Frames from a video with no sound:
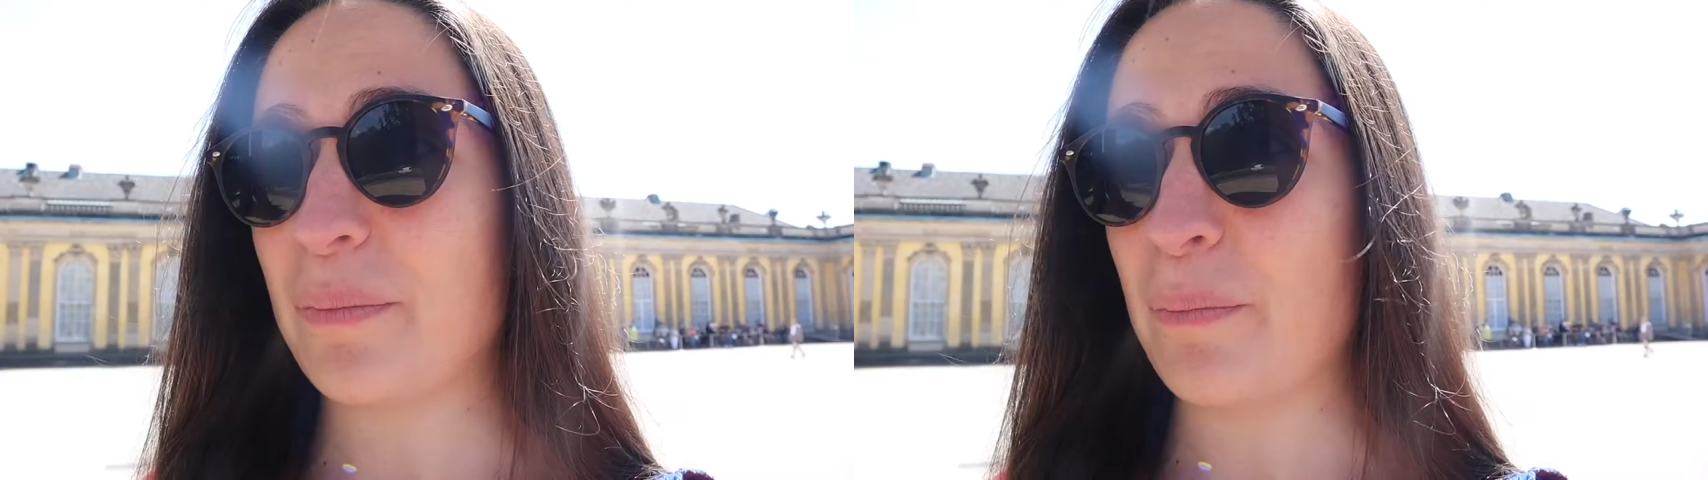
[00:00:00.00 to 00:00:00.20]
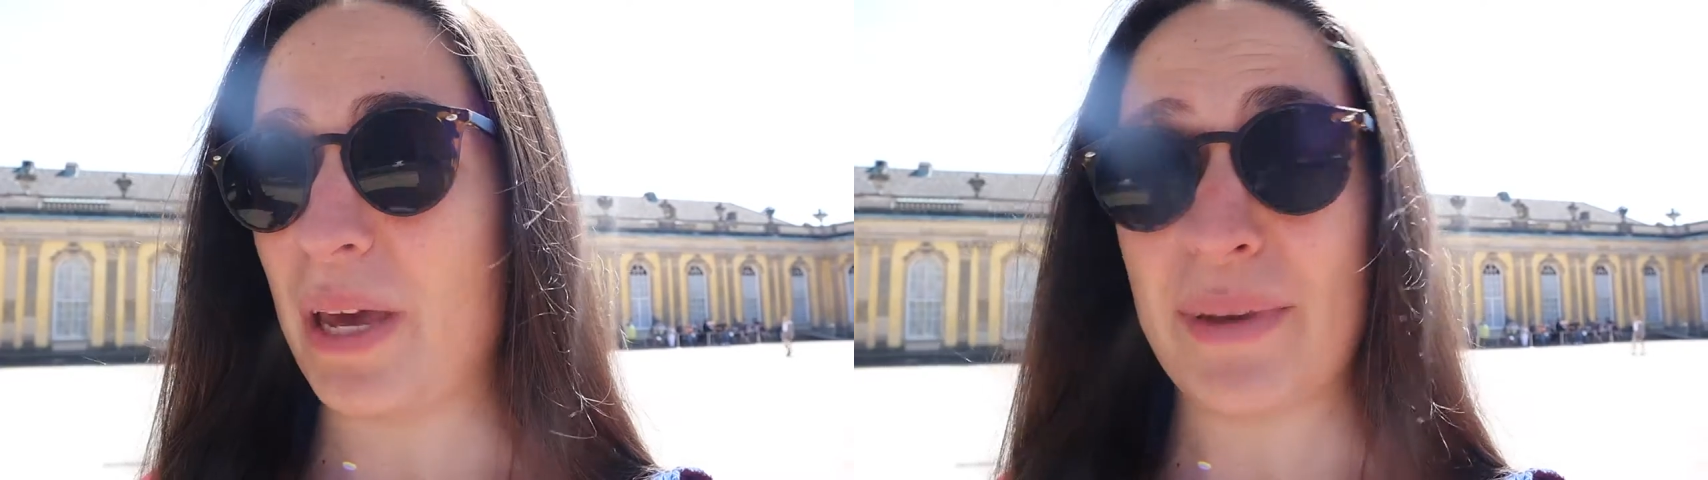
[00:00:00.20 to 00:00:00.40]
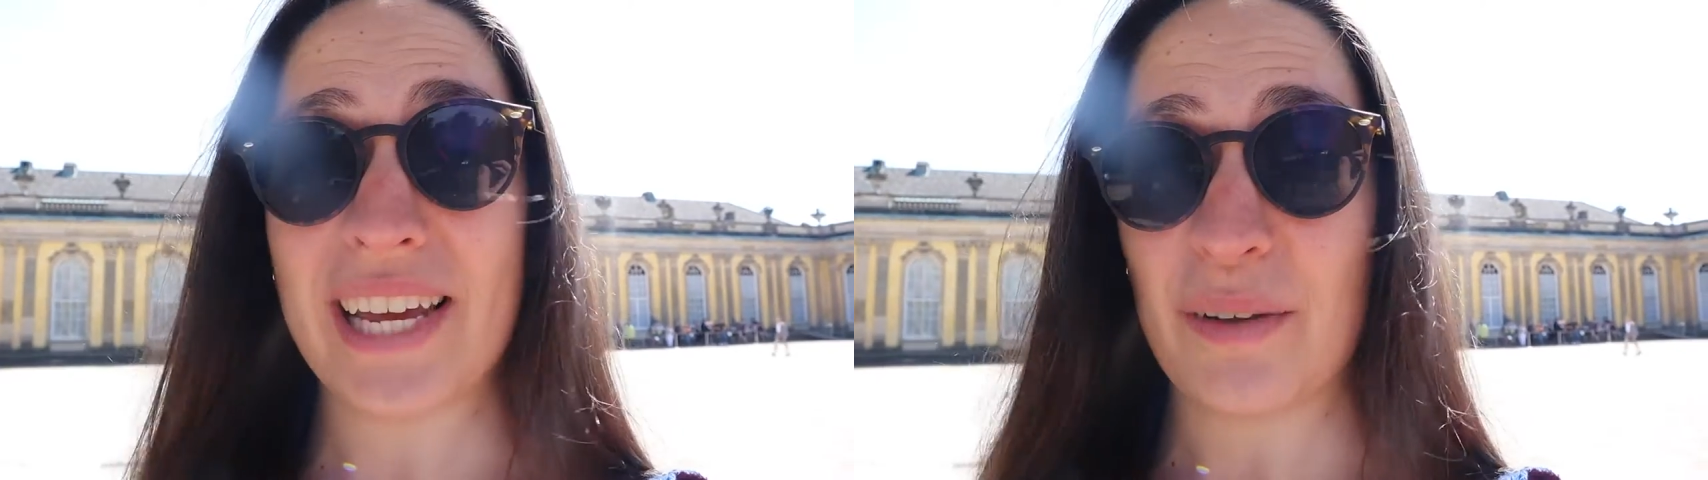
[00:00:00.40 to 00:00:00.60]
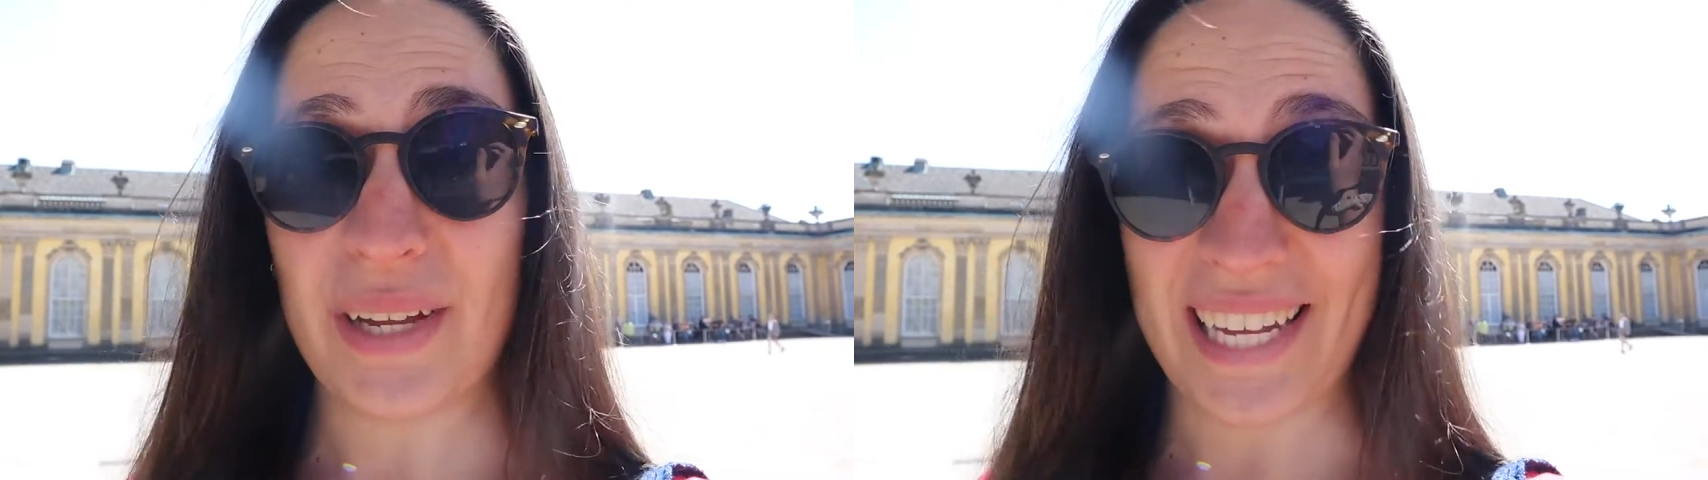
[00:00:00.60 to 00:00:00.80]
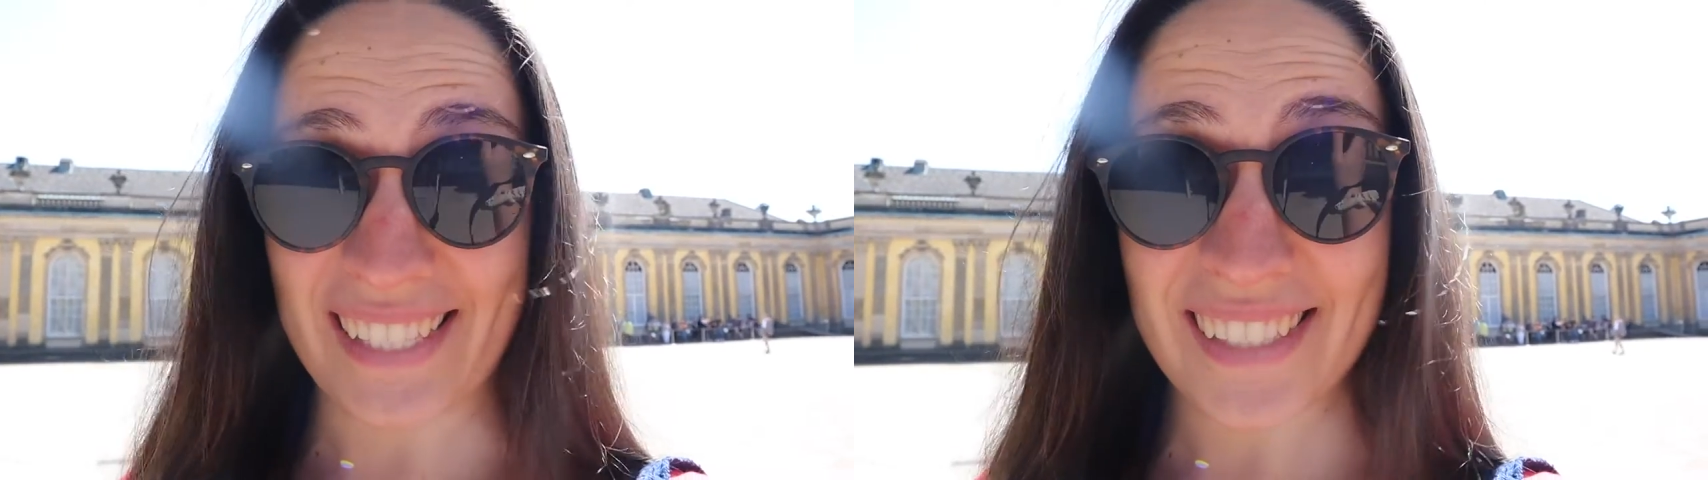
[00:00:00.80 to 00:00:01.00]
maybe gonna
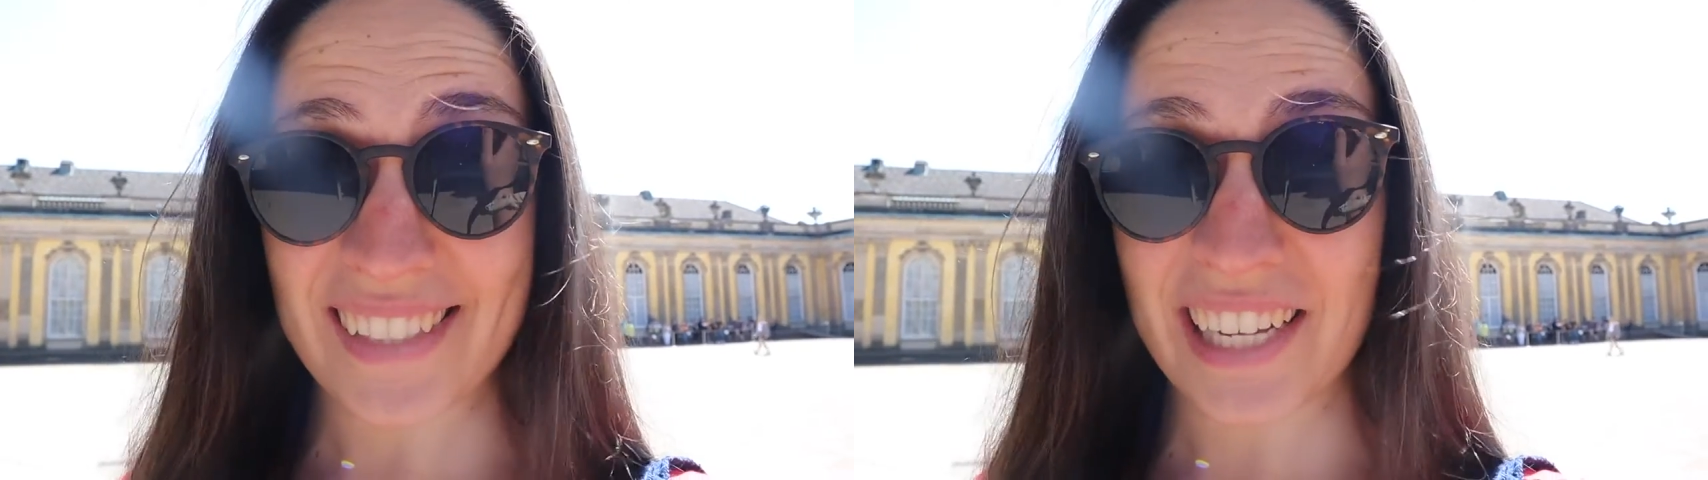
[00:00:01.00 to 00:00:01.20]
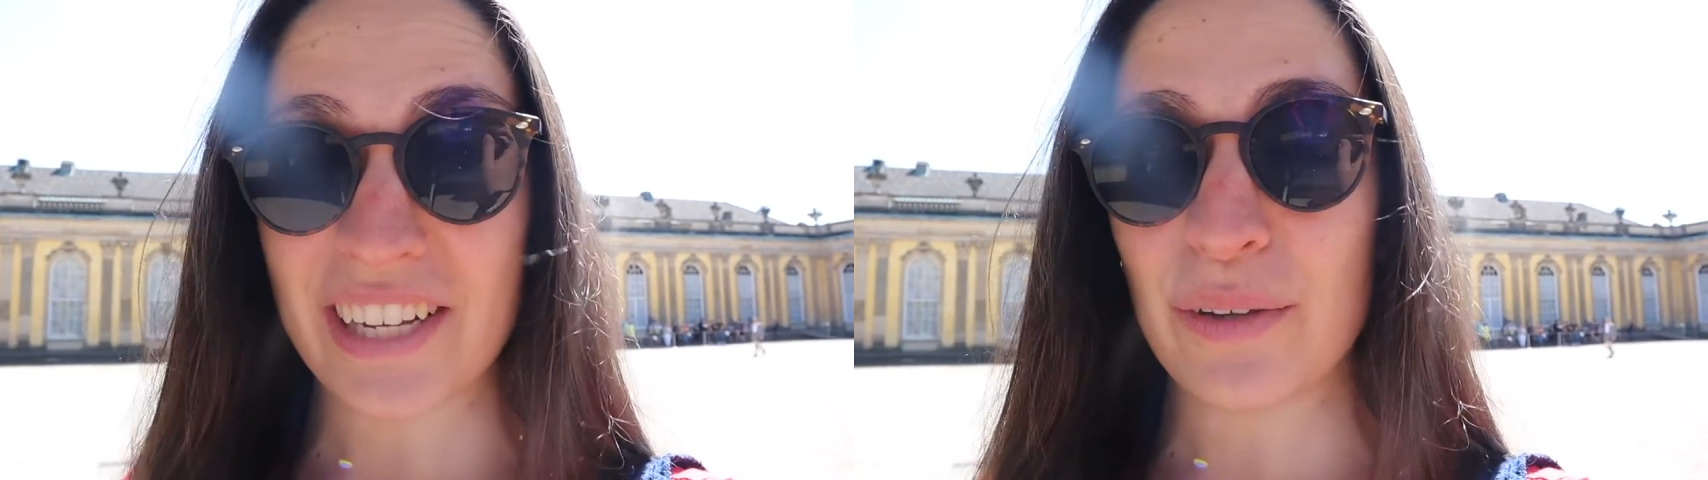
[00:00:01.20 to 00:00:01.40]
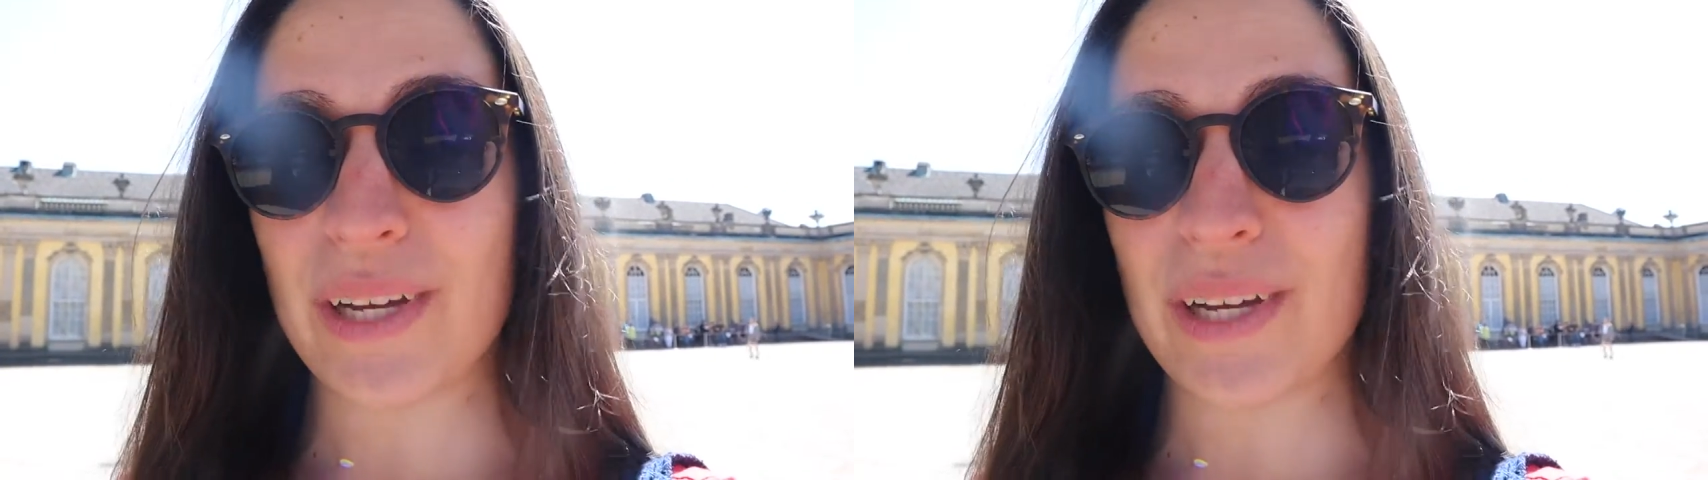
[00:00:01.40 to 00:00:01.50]
be necessary.